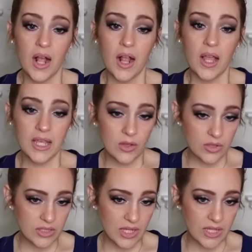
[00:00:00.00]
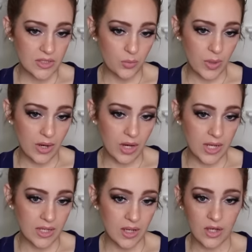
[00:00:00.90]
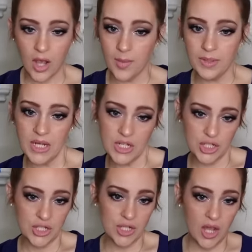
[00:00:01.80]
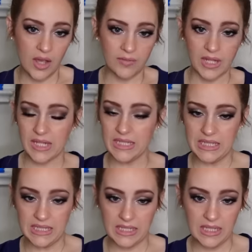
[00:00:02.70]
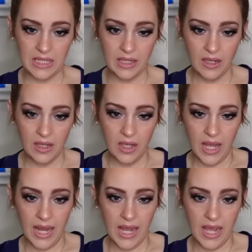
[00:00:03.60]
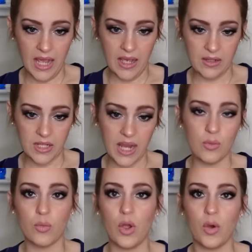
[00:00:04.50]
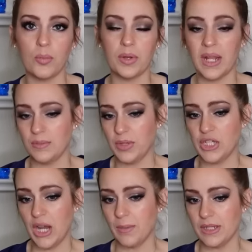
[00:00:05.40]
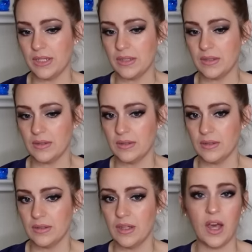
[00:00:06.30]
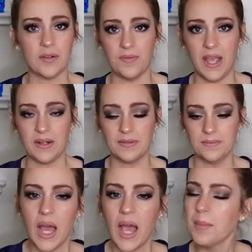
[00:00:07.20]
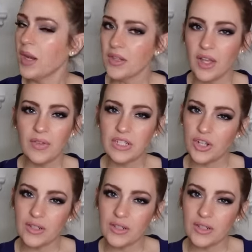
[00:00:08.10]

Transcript: He looks like he's wearing a combination of like a gi and a robe and pajamas. Not a fan. I'm not loving John